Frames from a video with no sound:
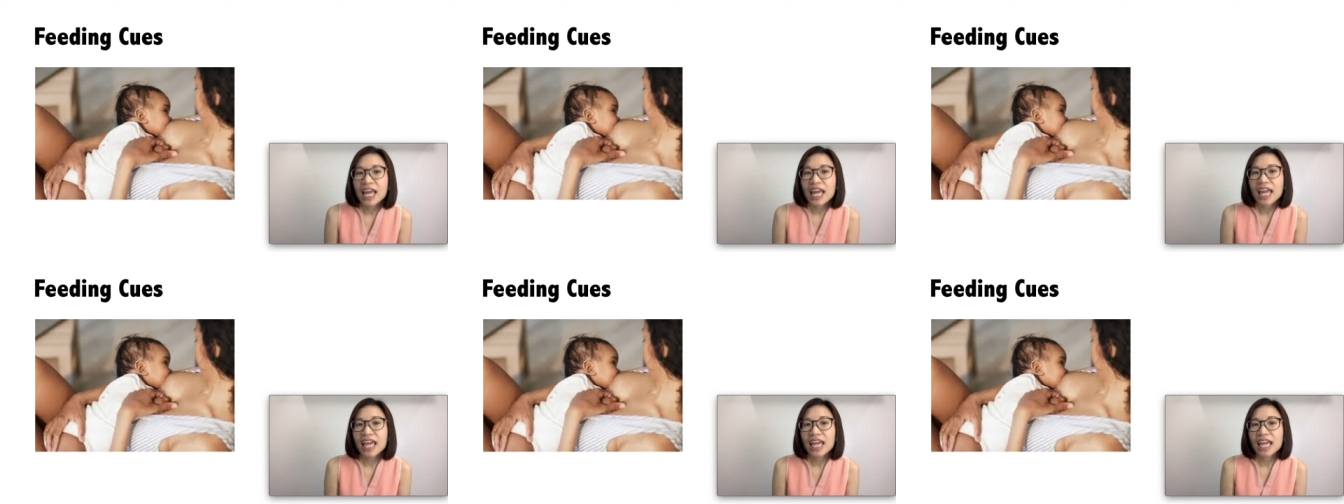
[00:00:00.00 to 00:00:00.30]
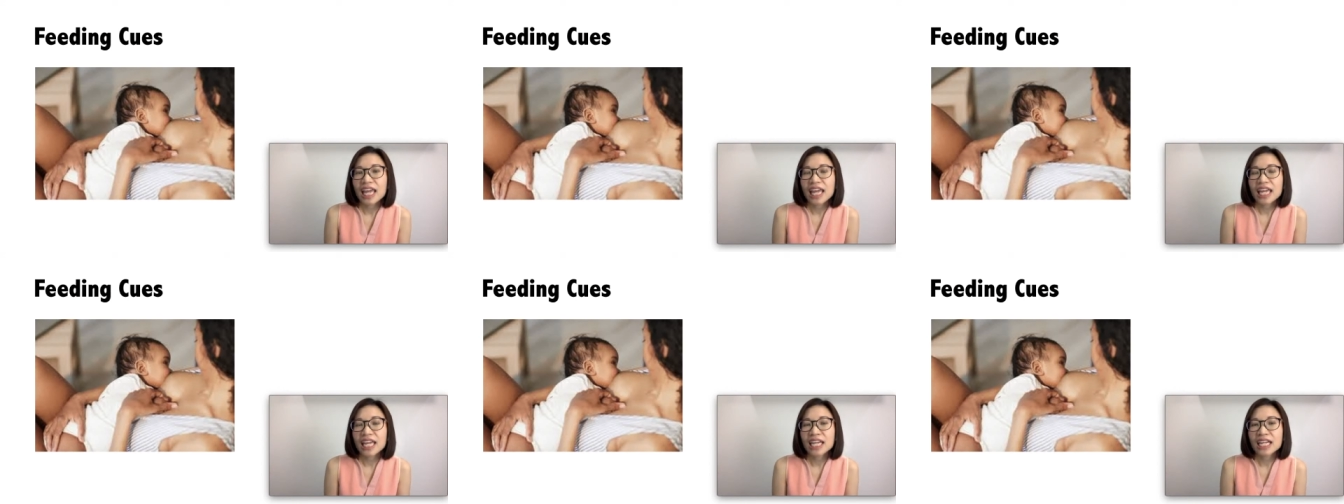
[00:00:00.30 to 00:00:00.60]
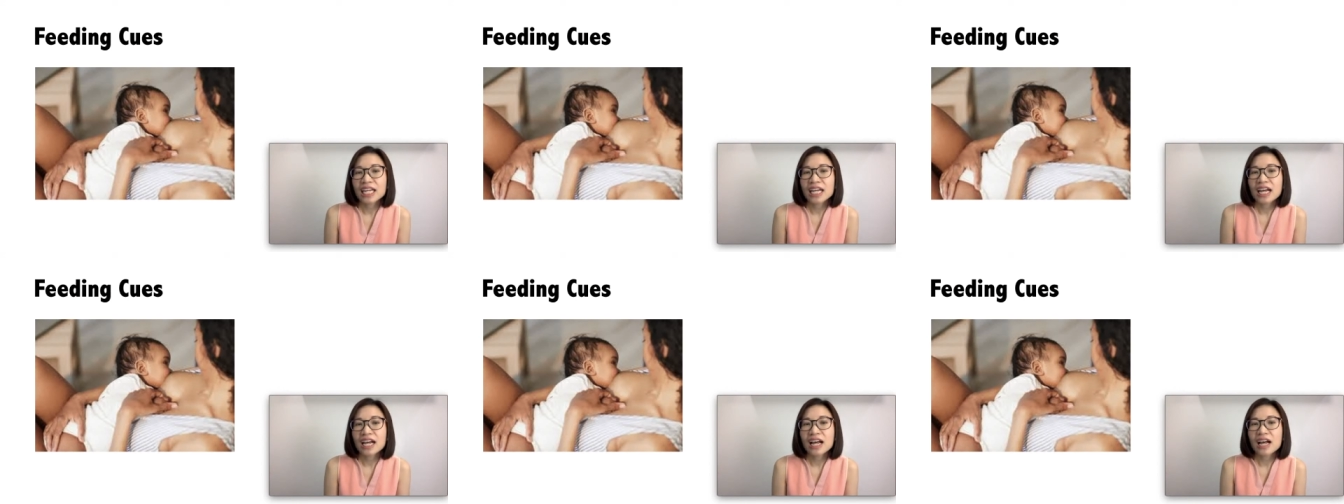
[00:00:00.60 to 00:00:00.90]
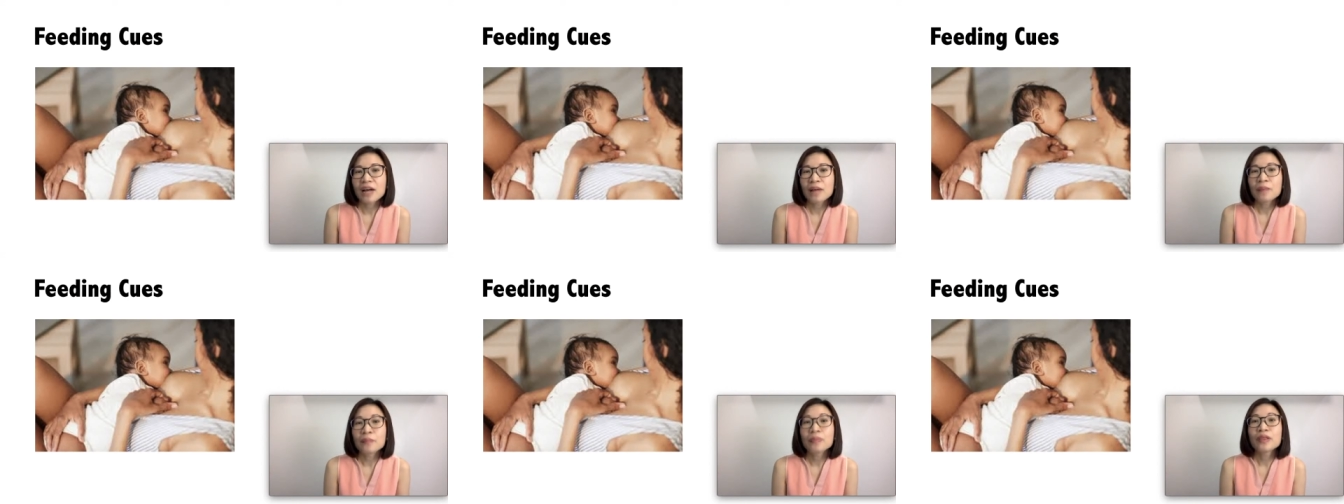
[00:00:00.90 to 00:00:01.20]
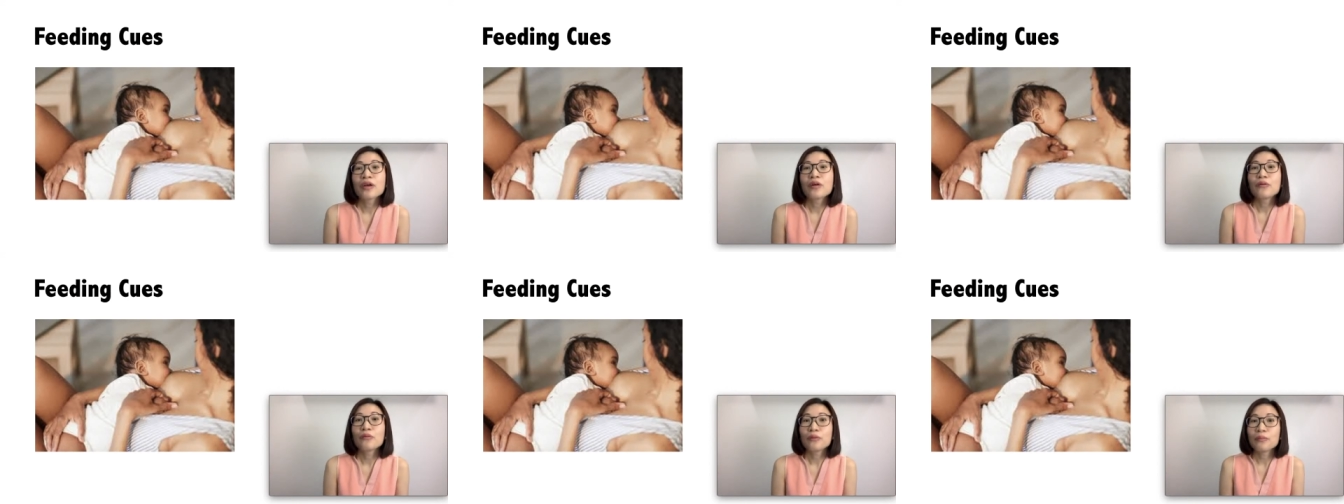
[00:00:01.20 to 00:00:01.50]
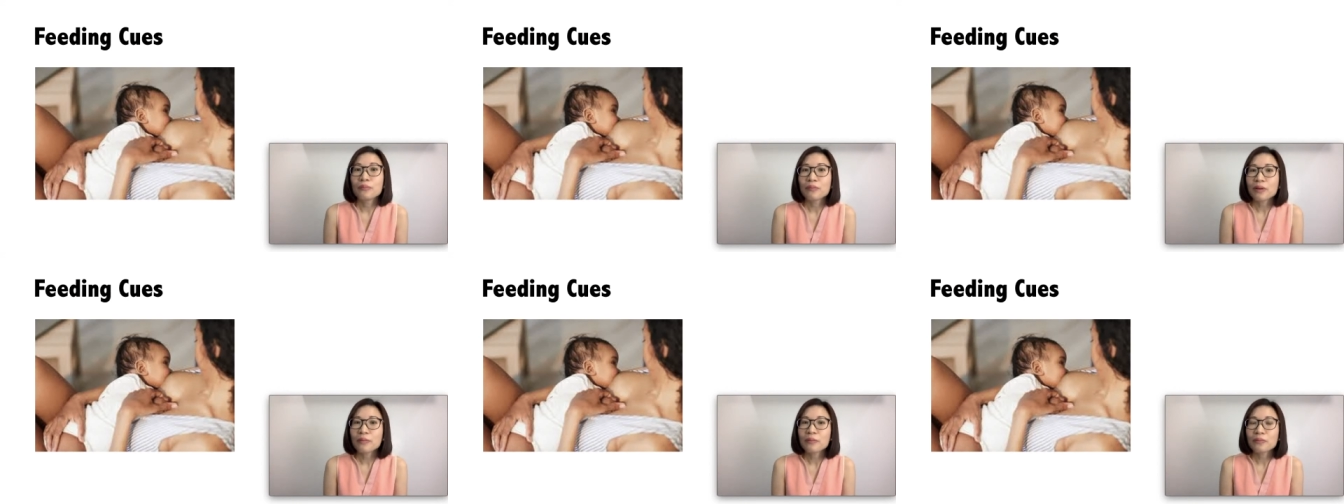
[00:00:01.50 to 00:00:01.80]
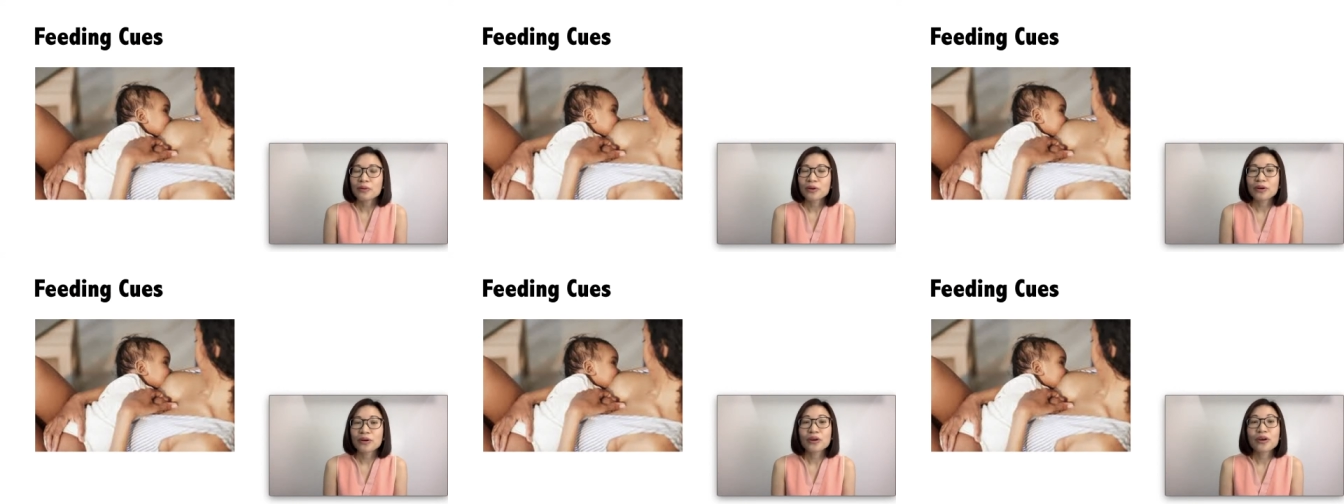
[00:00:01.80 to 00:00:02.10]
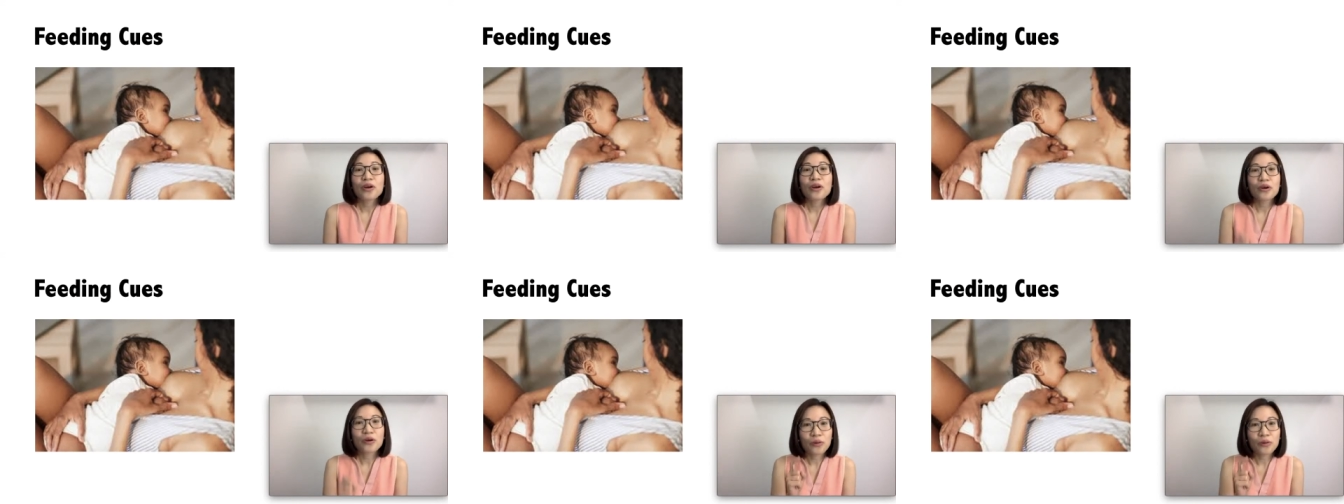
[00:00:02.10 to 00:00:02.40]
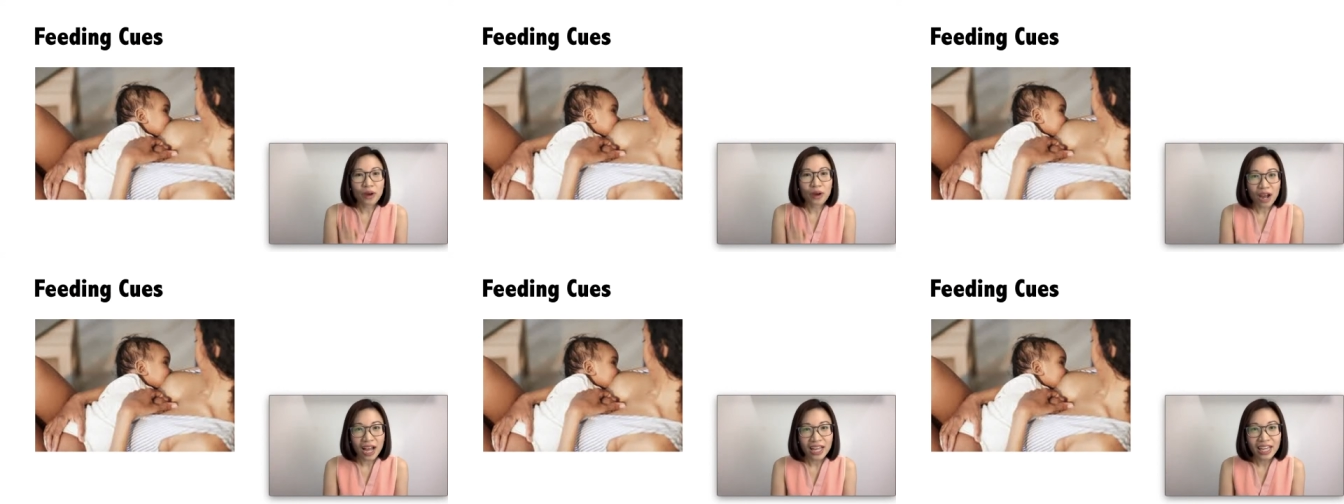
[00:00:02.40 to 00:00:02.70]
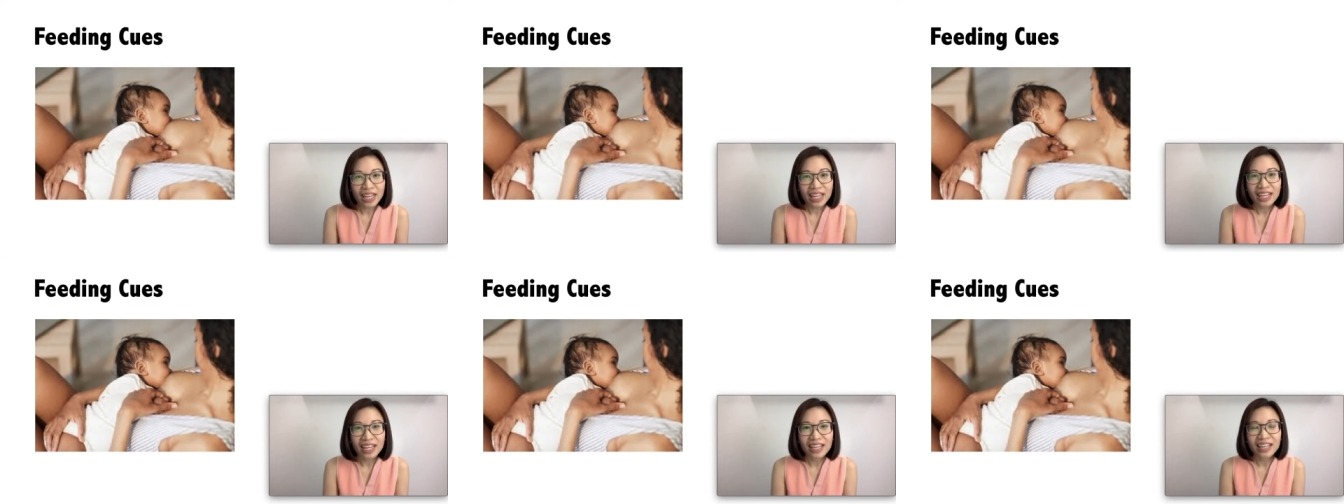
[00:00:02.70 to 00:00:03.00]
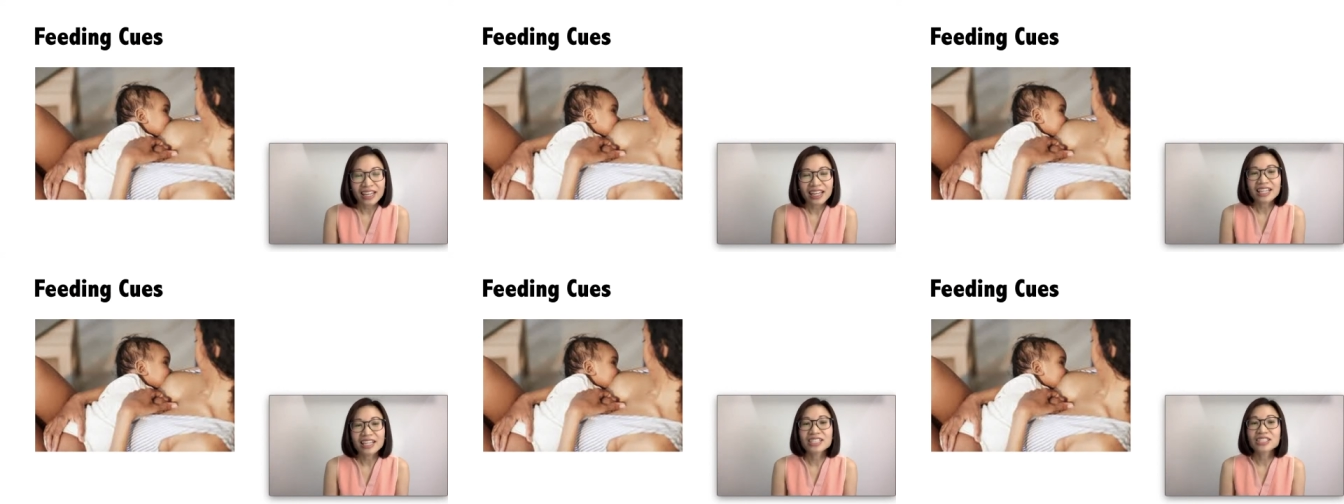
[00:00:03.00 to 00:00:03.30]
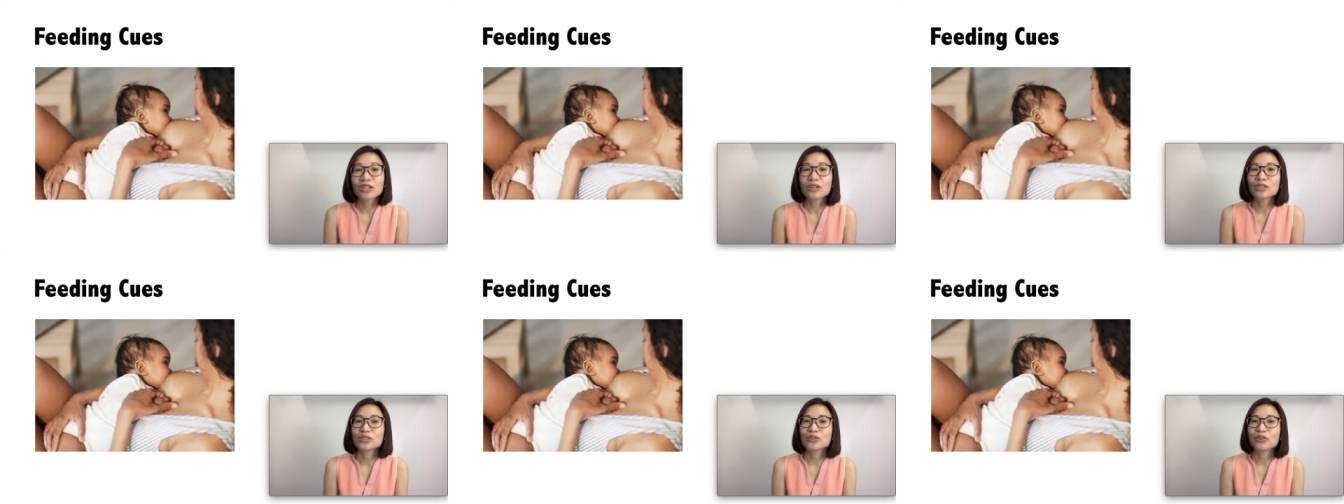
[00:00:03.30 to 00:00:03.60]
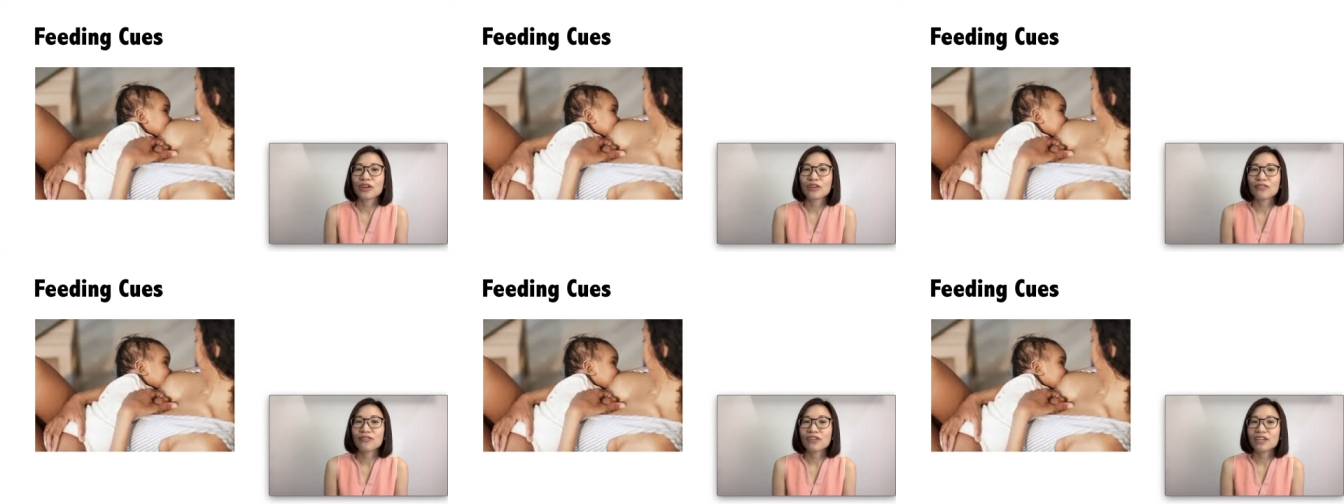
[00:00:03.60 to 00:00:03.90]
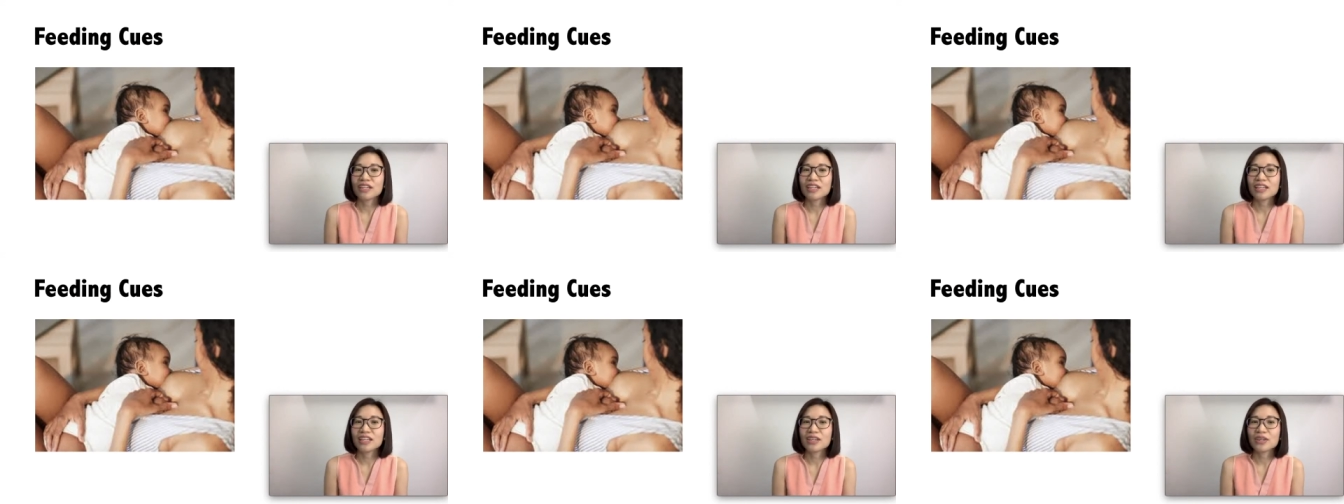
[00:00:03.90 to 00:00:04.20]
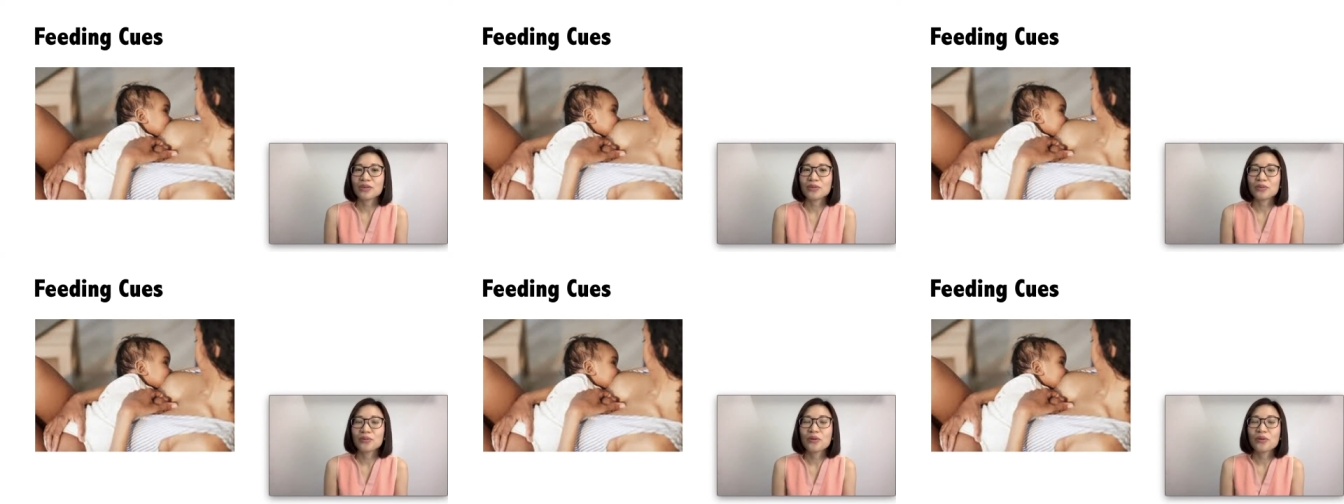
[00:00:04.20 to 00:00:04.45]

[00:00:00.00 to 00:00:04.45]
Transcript: And um, remember, crying is also a feeding cue,